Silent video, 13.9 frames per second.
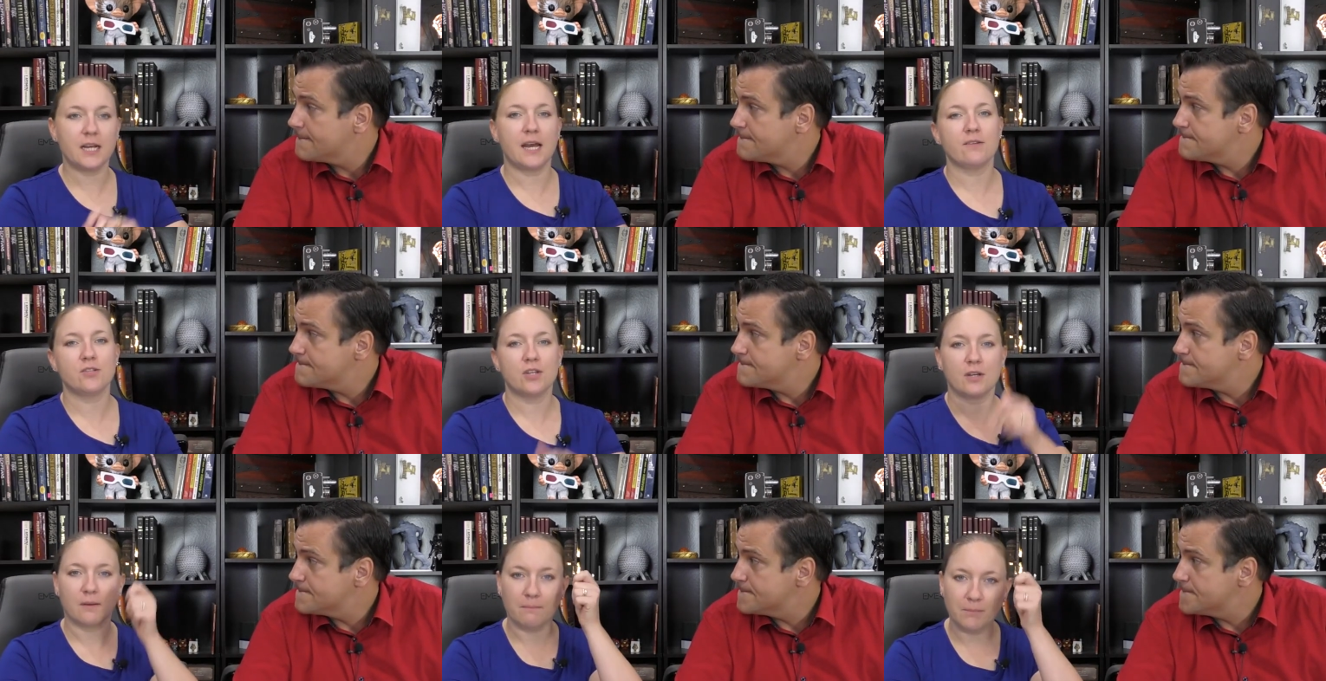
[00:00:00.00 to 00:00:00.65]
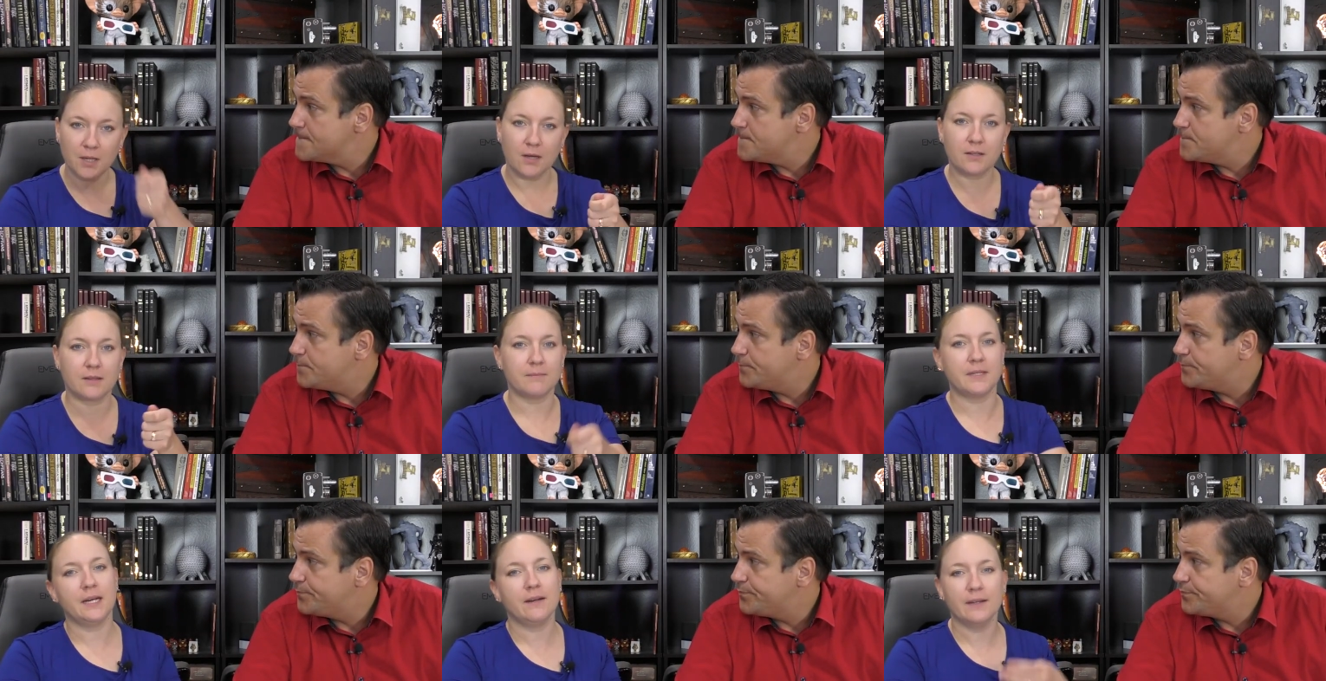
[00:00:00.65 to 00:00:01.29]
Speaker 1: tiles. You can plunk
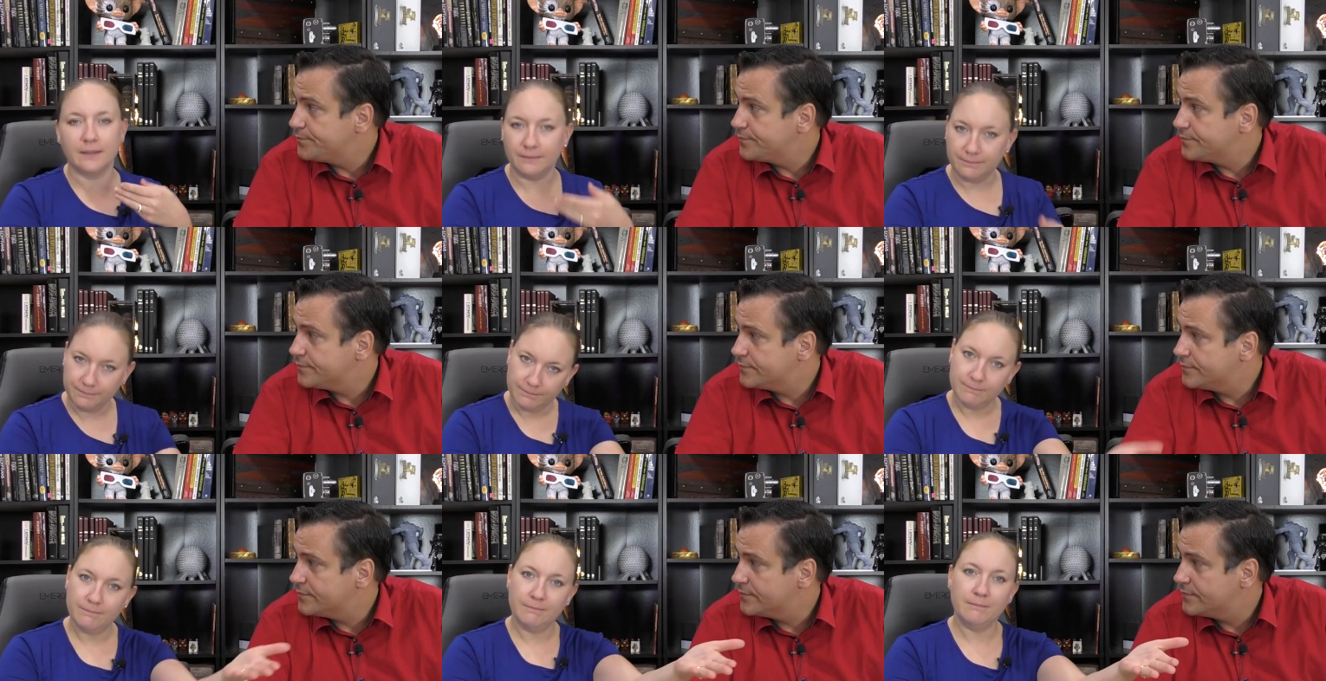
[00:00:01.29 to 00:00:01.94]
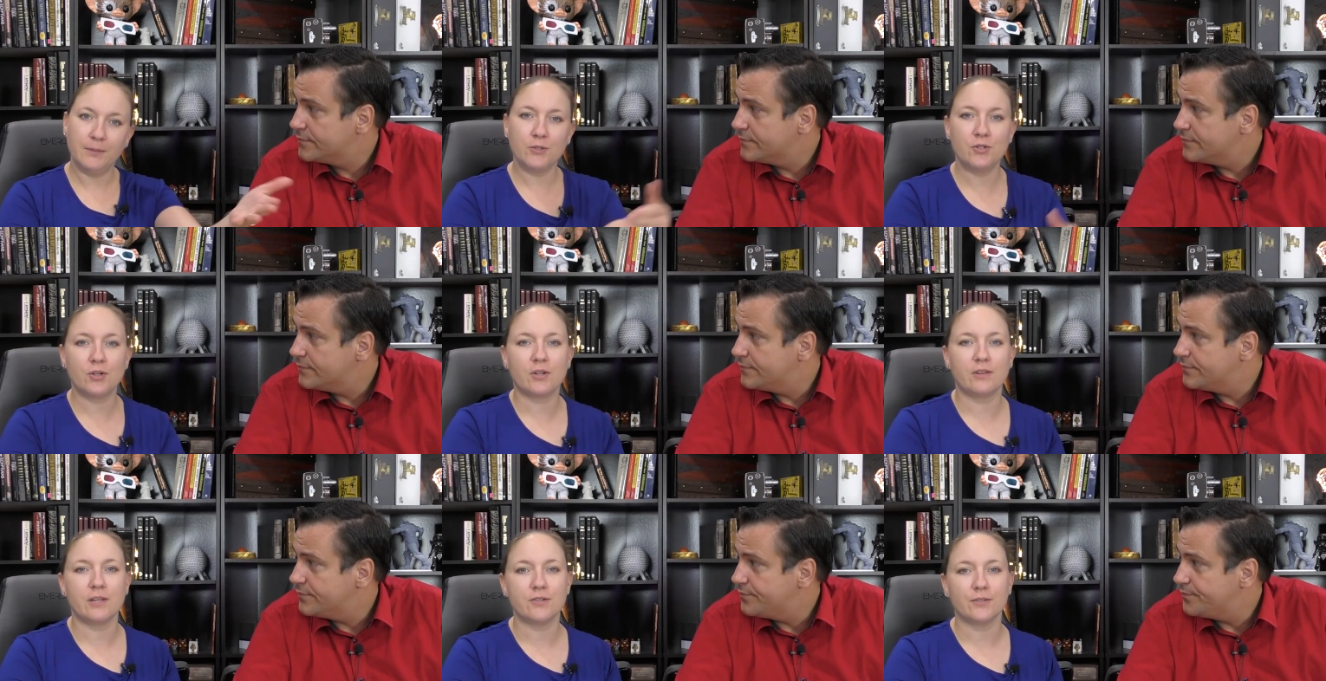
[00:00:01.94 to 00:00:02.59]
them down and build your
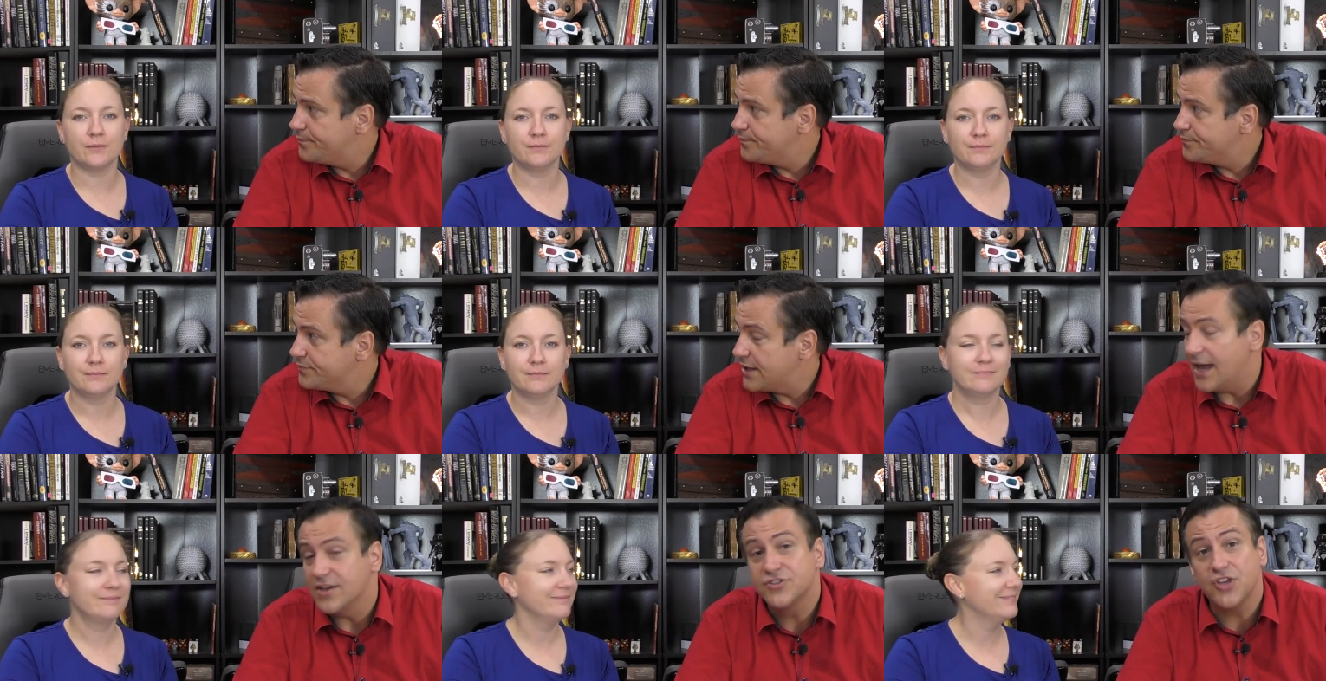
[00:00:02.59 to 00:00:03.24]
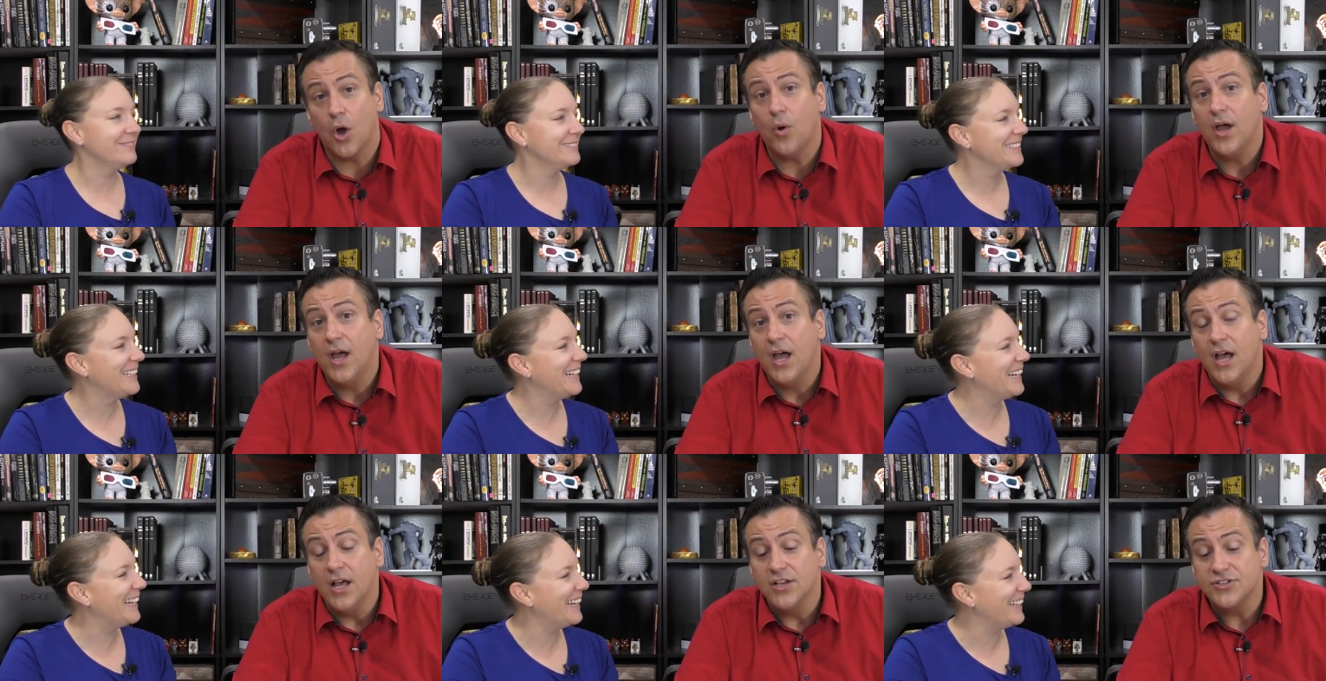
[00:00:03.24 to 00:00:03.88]
cathedral.
Speaker 2: Yeah. So
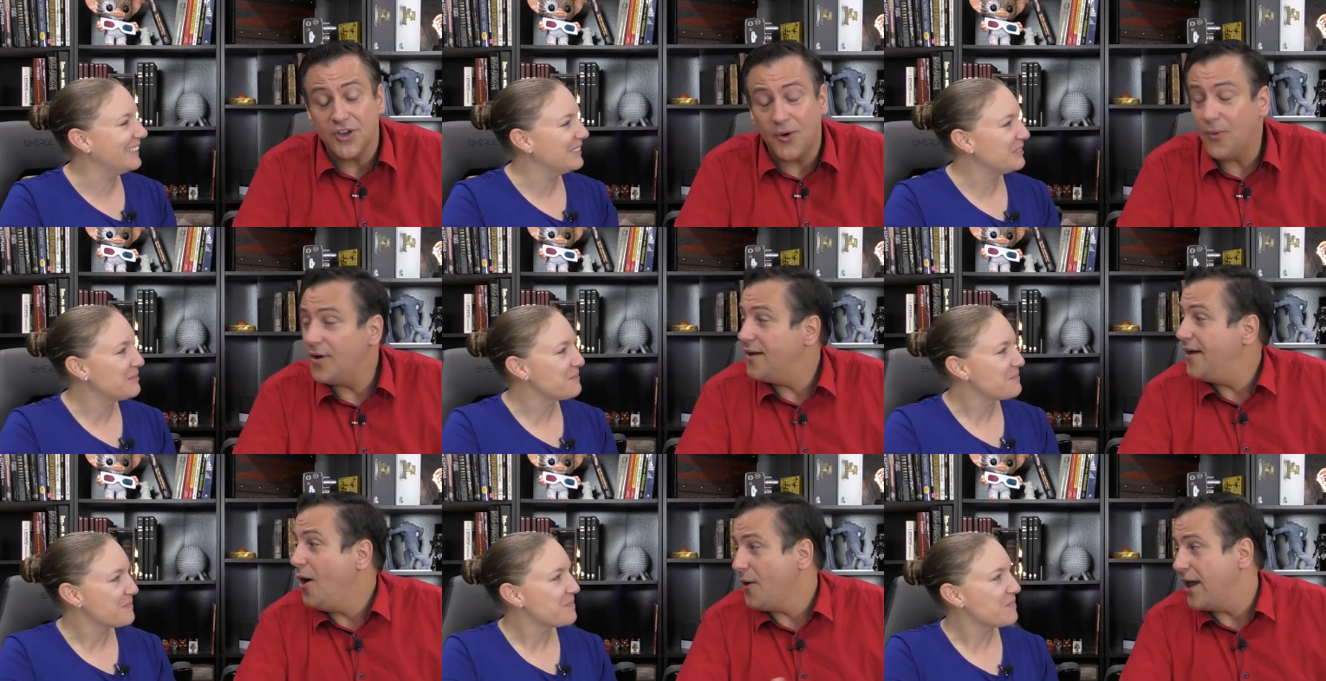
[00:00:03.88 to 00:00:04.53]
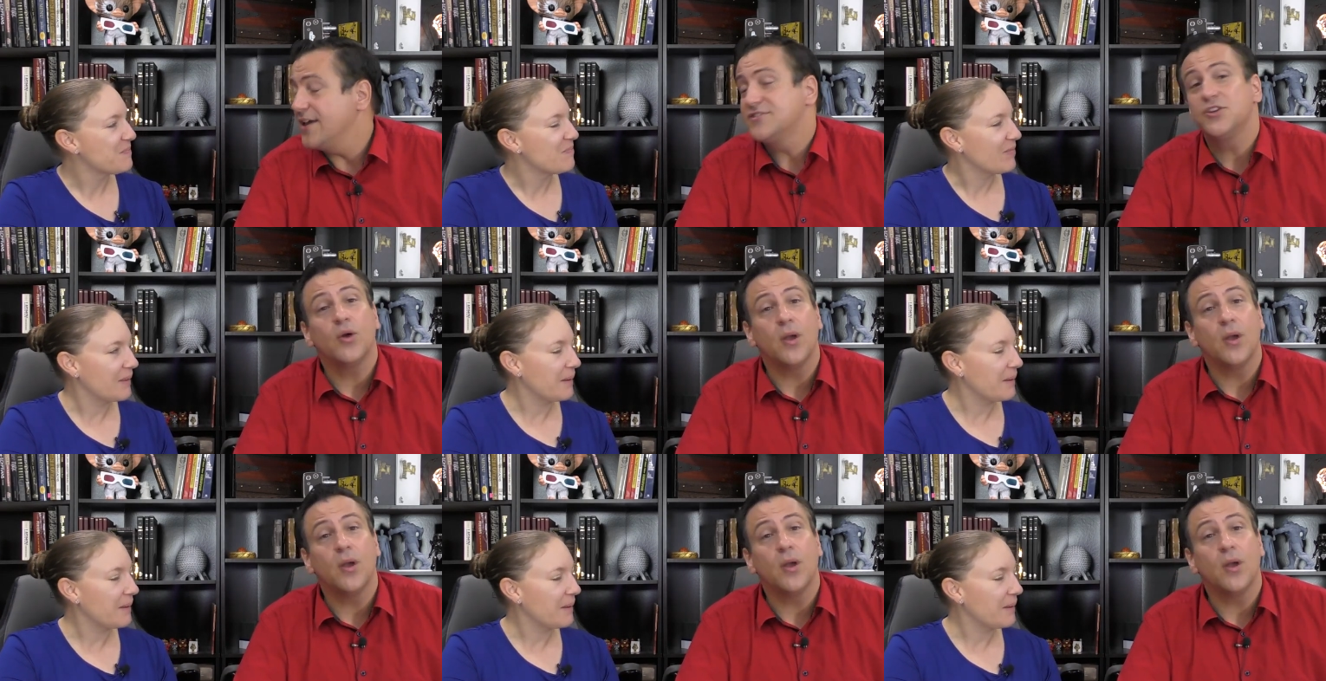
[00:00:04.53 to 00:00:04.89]
so okay, so